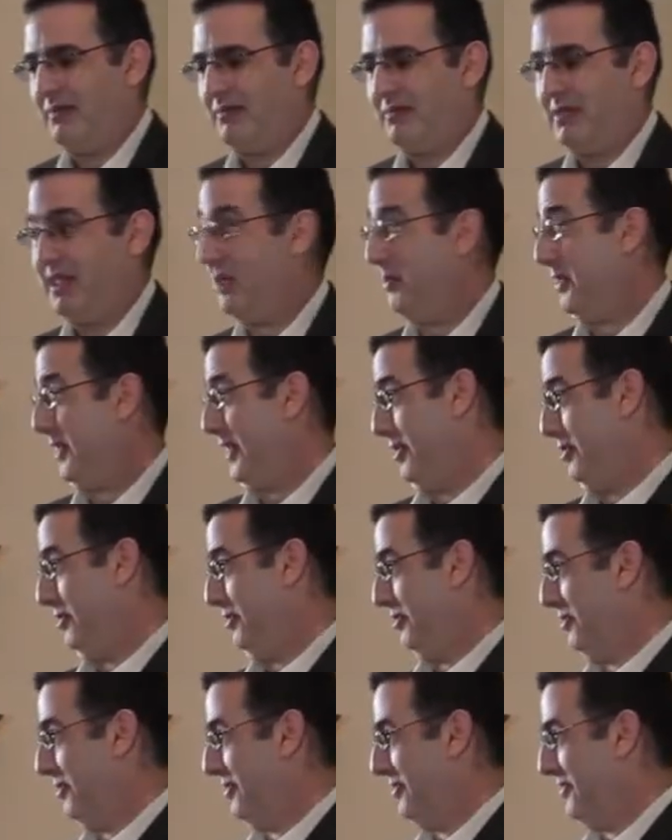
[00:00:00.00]
But then we get
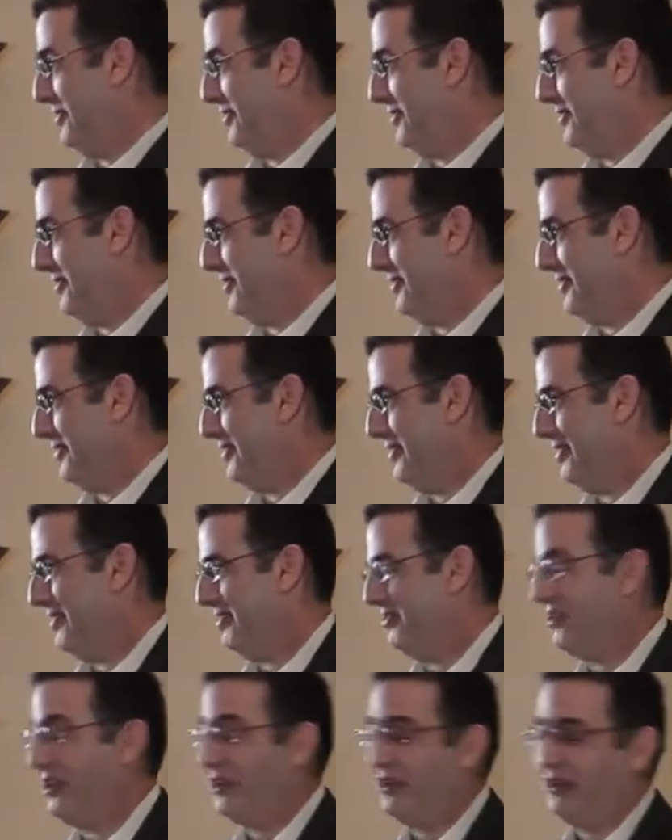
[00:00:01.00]
older, and
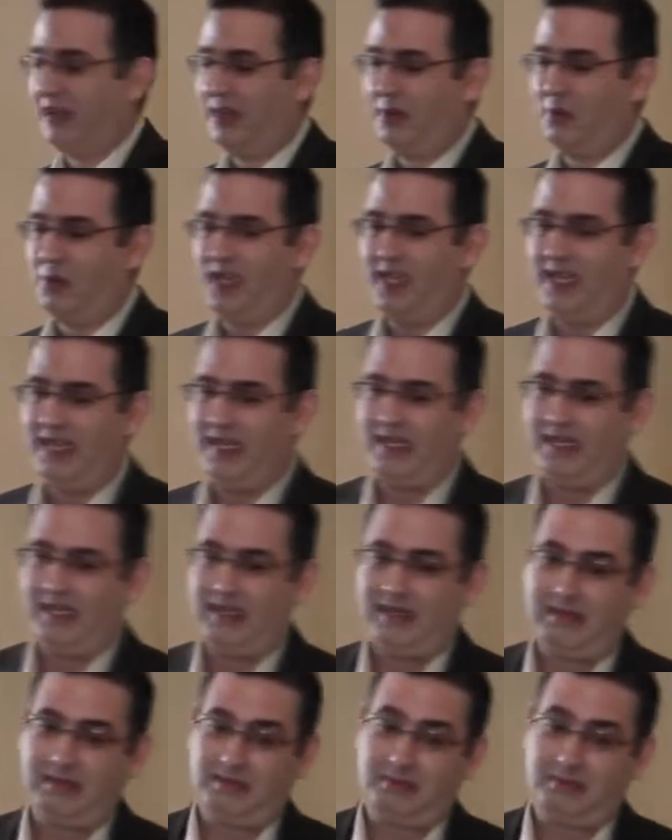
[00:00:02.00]
suddenly we